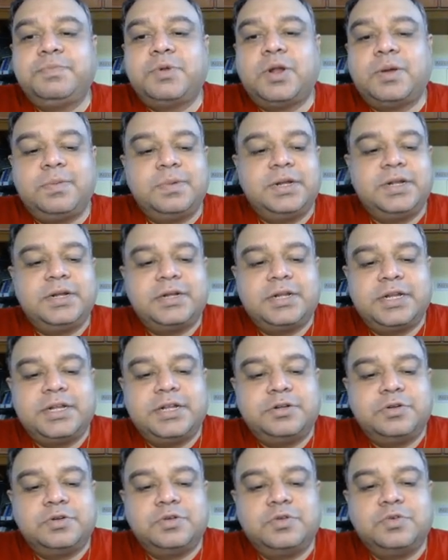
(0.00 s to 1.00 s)
probably try
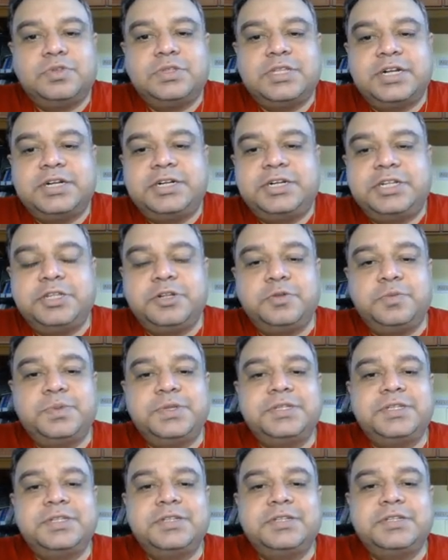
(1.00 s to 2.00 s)
to do 30
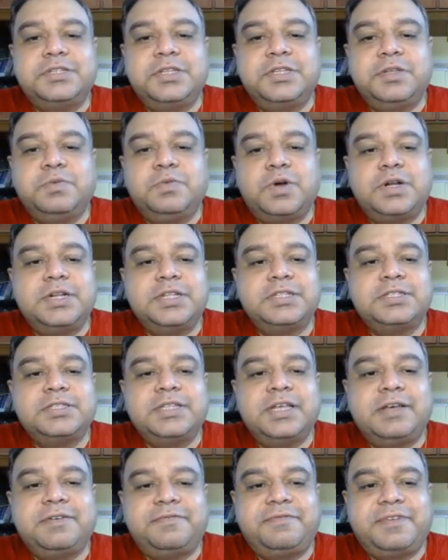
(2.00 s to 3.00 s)
rupees and see what is
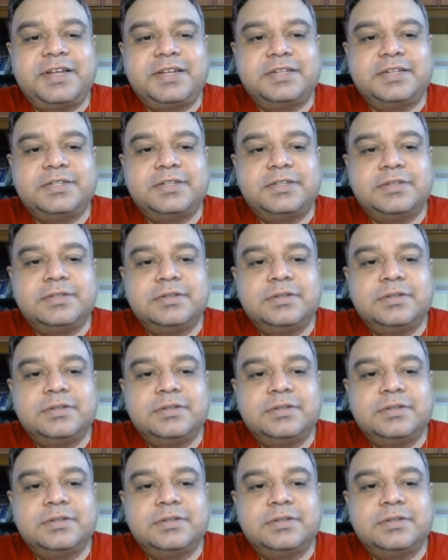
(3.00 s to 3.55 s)
the effect.